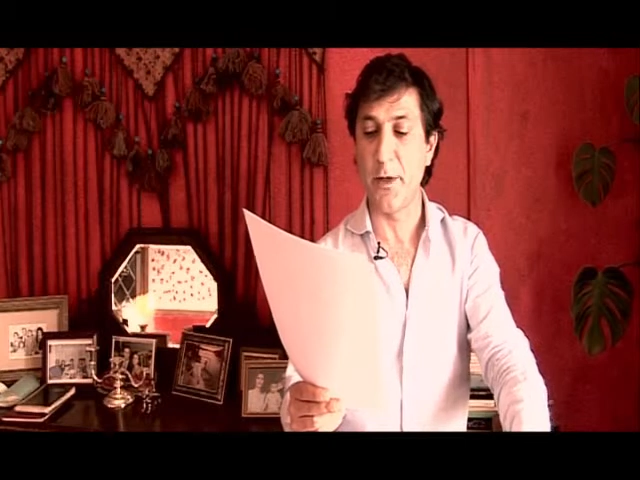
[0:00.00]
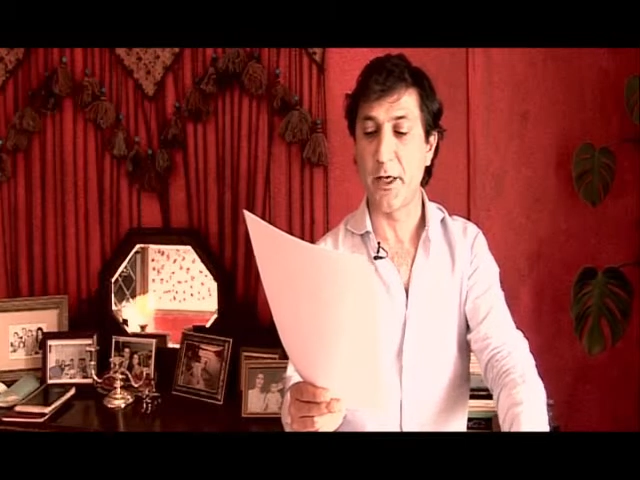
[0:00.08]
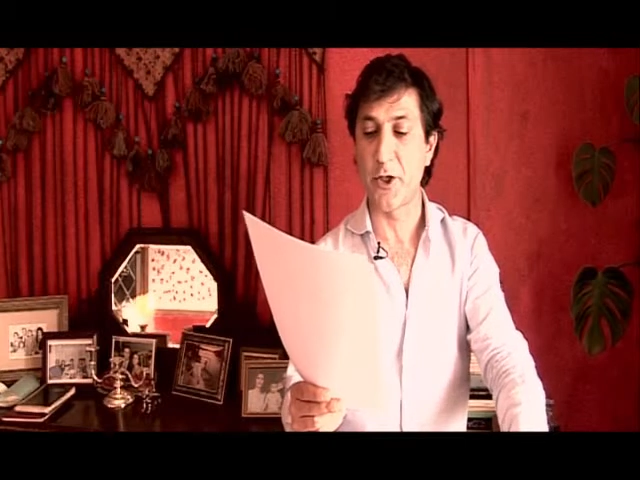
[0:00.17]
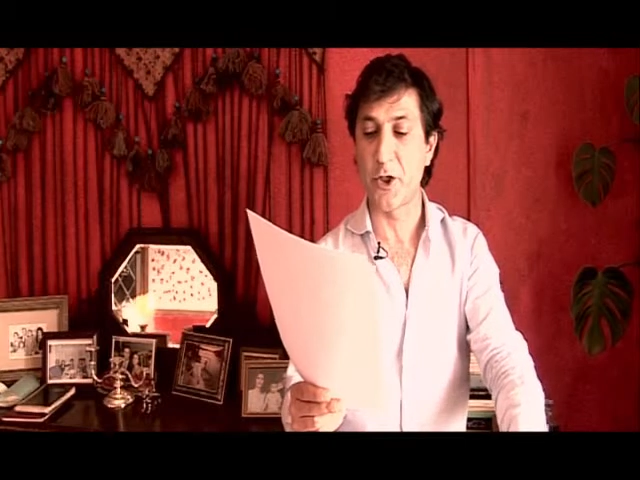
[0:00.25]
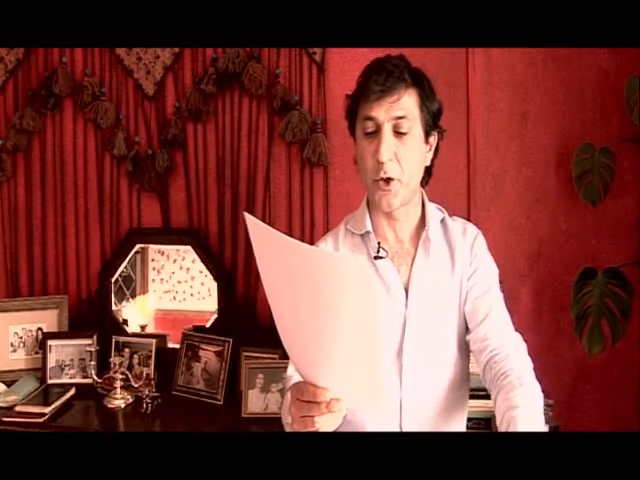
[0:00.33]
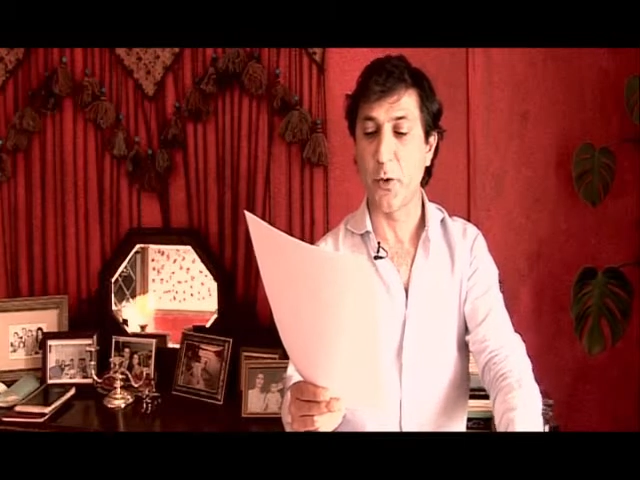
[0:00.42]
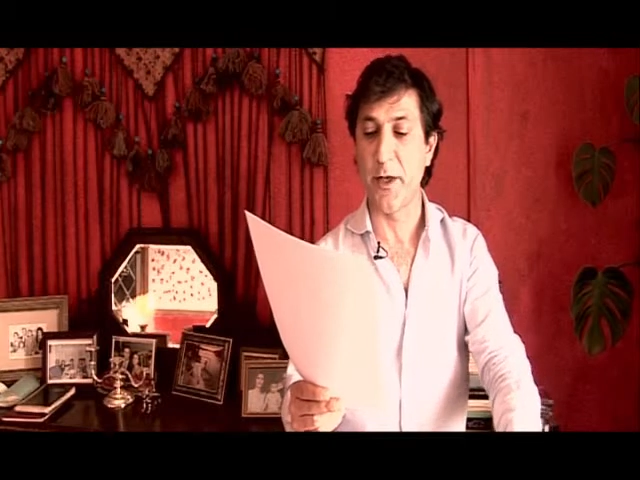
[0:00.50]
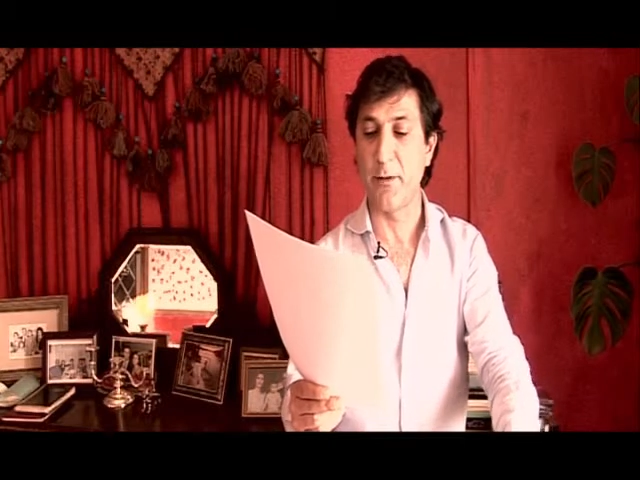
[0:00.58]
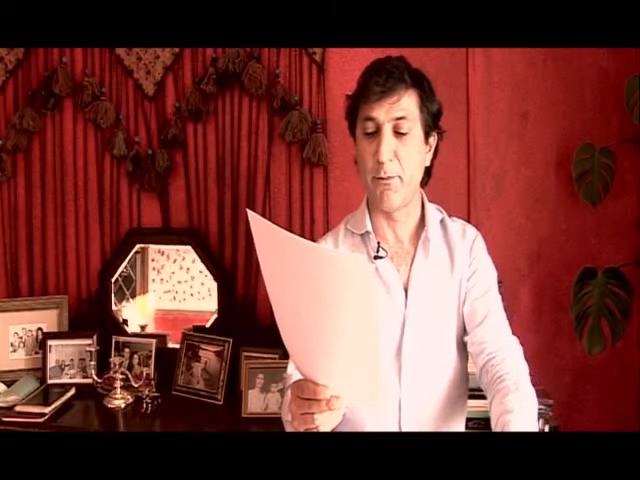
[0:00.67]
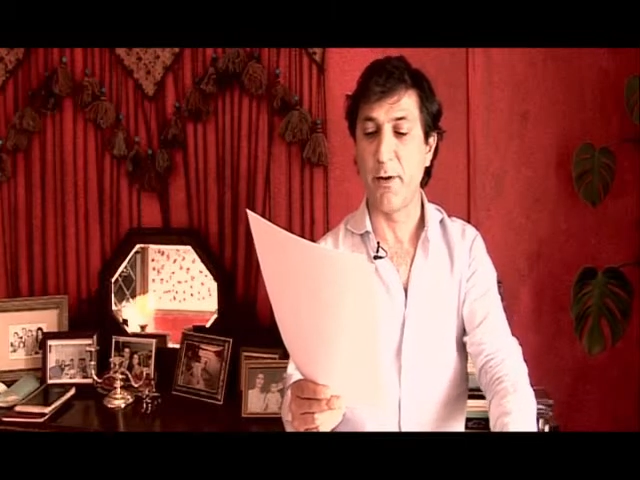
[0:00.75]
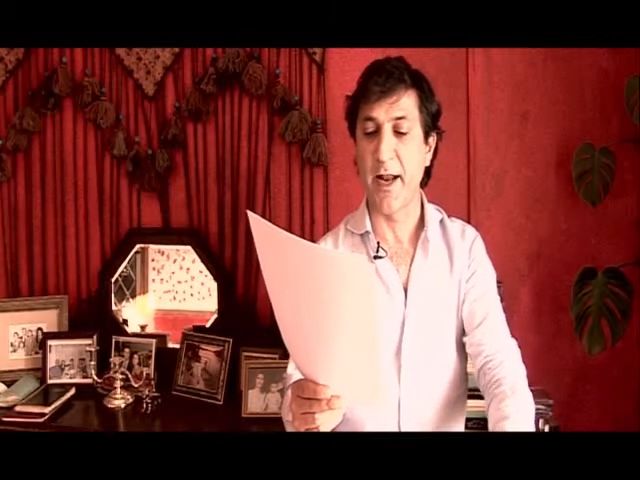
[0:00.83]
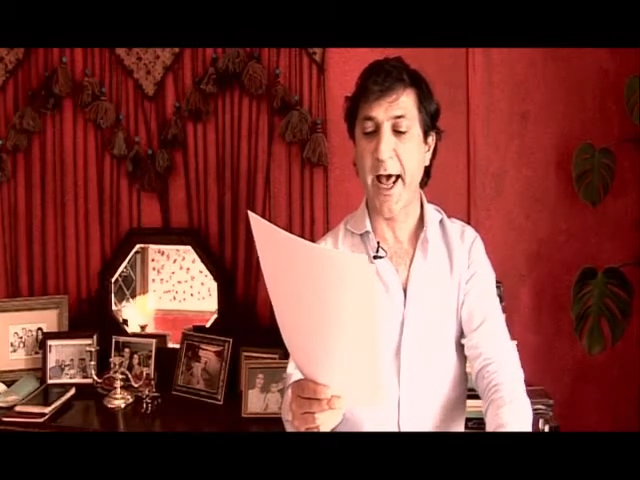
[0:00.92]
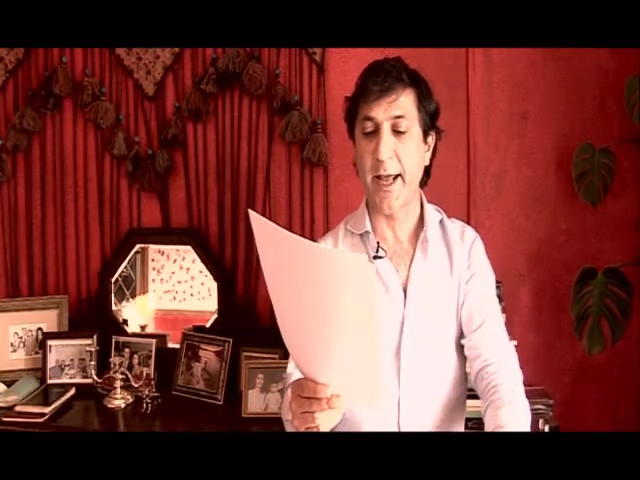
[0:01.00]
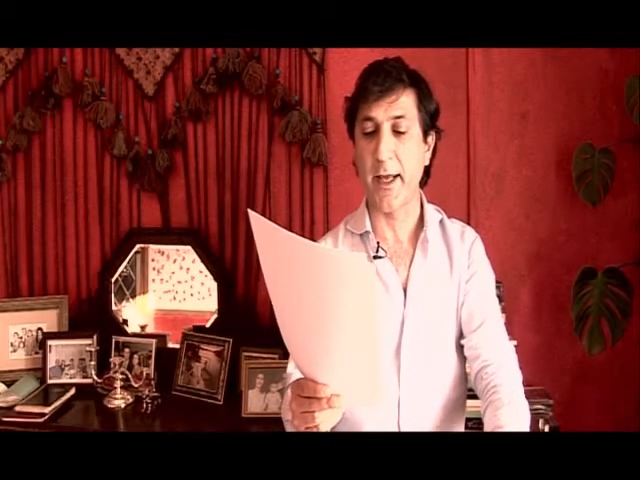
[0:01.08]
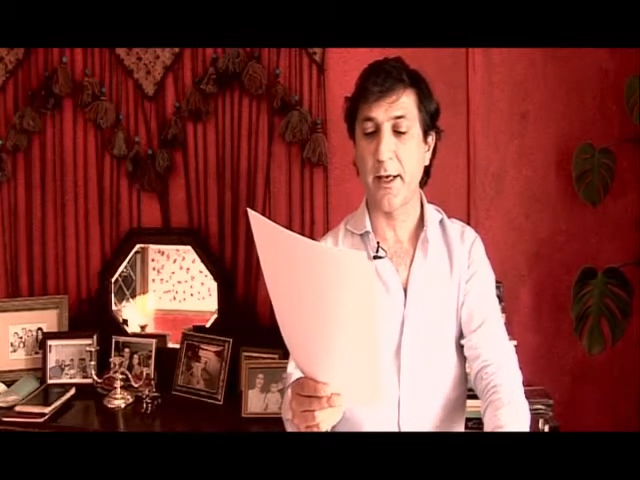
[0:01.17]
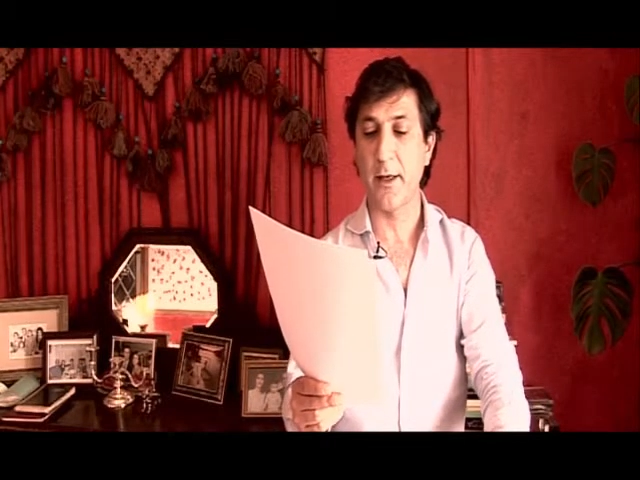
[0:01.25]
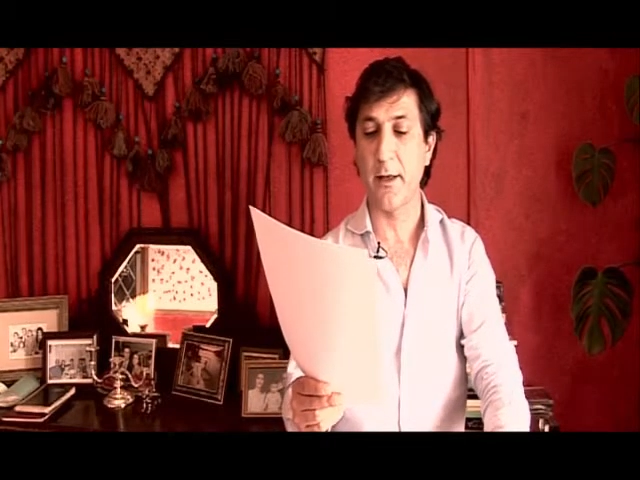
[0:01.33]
picture went black.